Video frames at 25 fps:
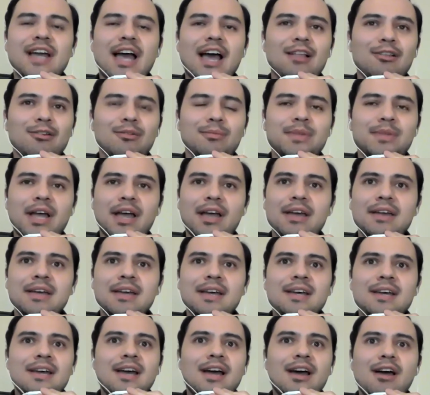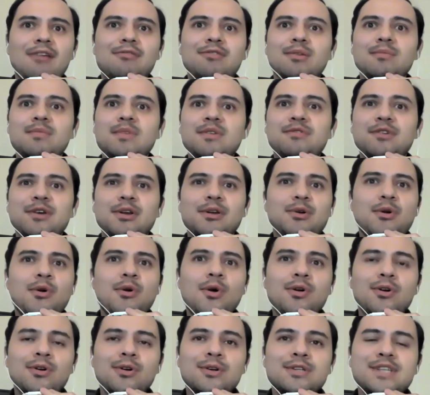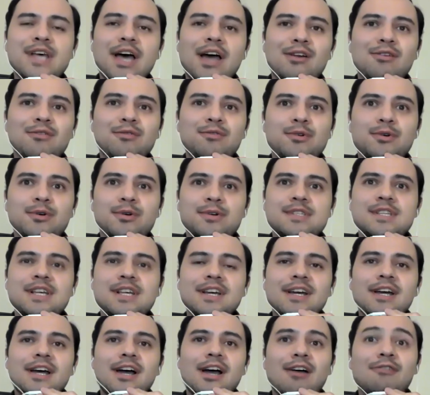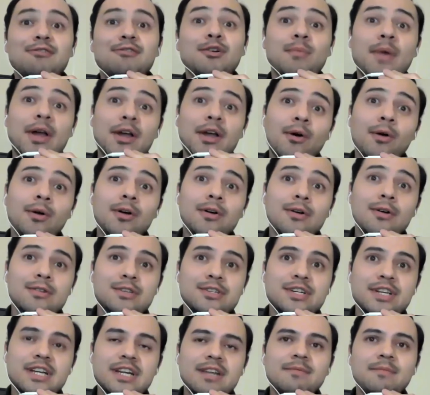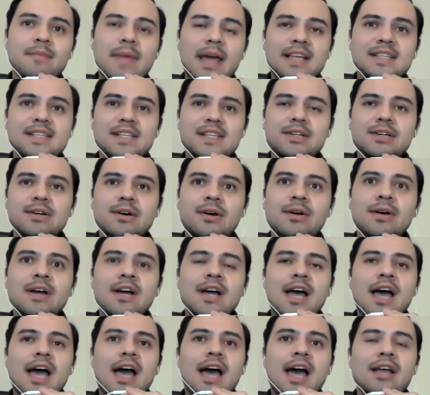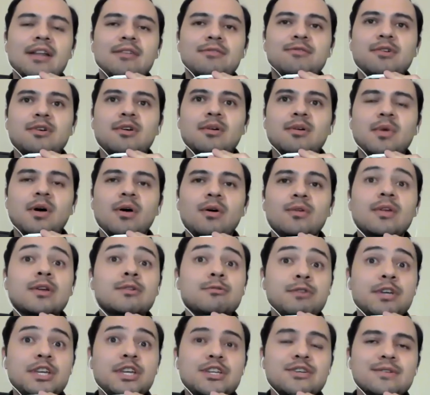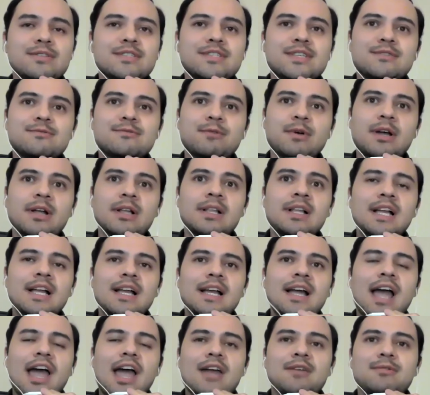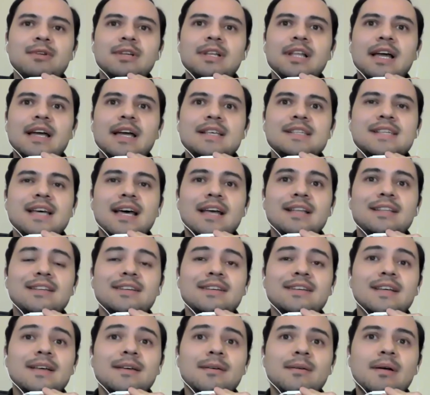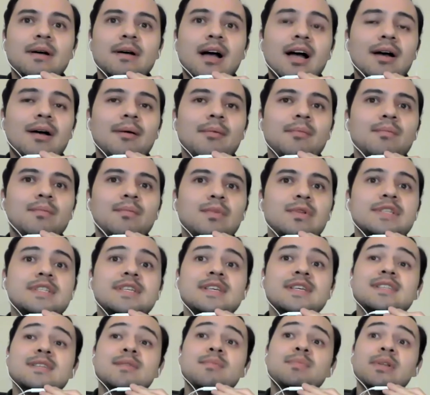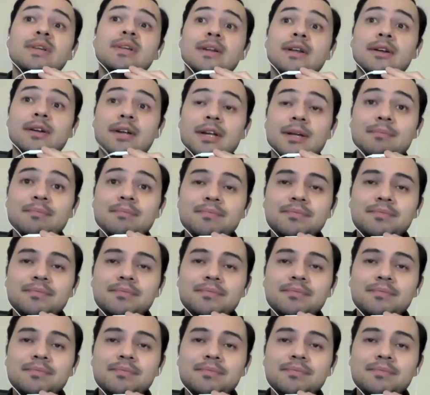alumni from different cohorts, and of course, from my own country, Mexico, and from other regions as well, I realized that the multidisciplinary